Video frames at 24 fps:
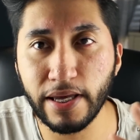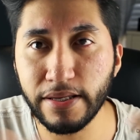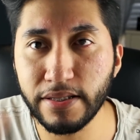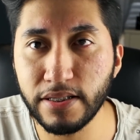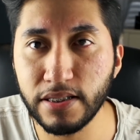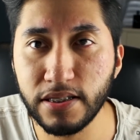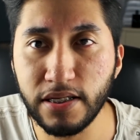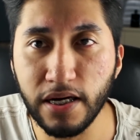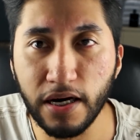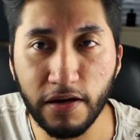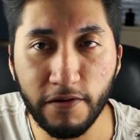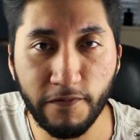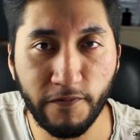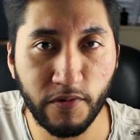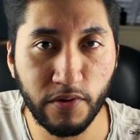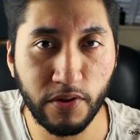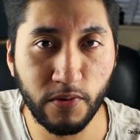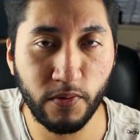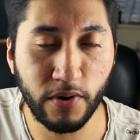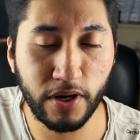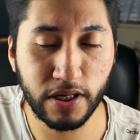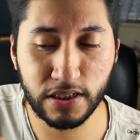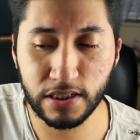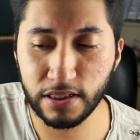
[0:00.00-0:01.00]
it's done for
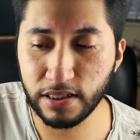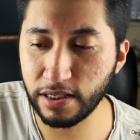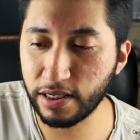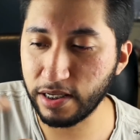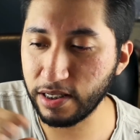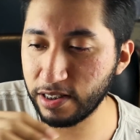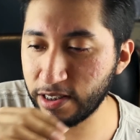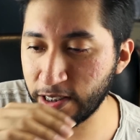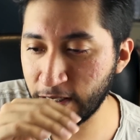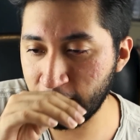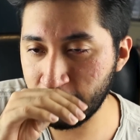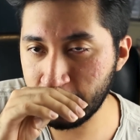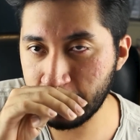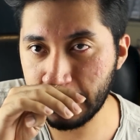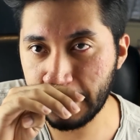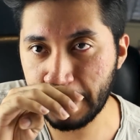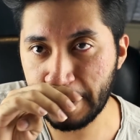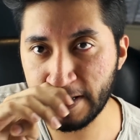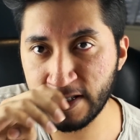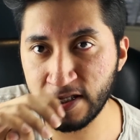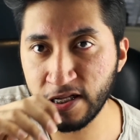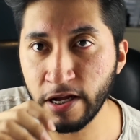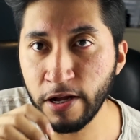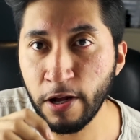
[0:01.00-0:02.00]
the rest of the
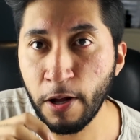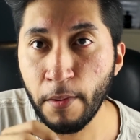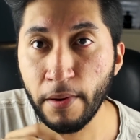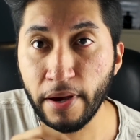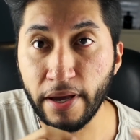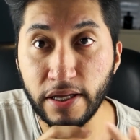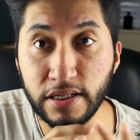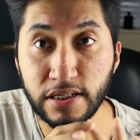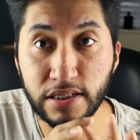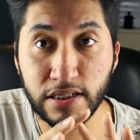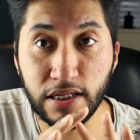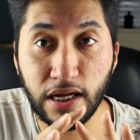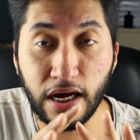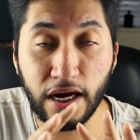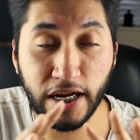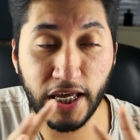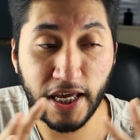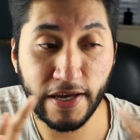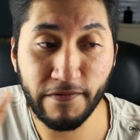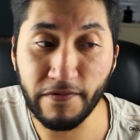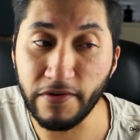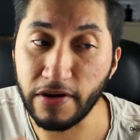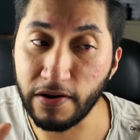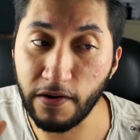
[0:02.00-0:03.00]
contestants. It's not
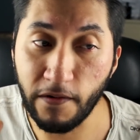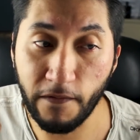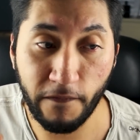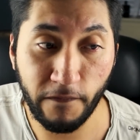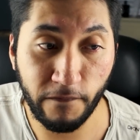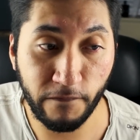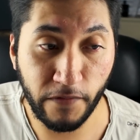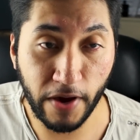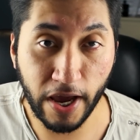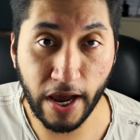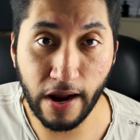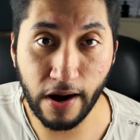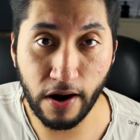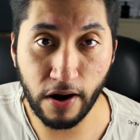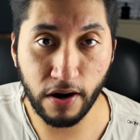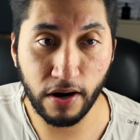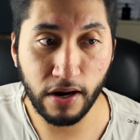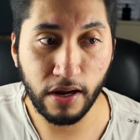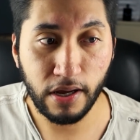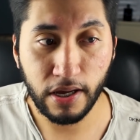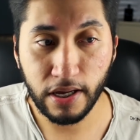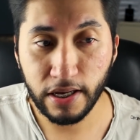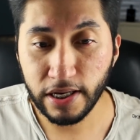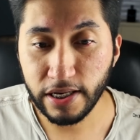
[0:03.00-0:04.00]
even fair.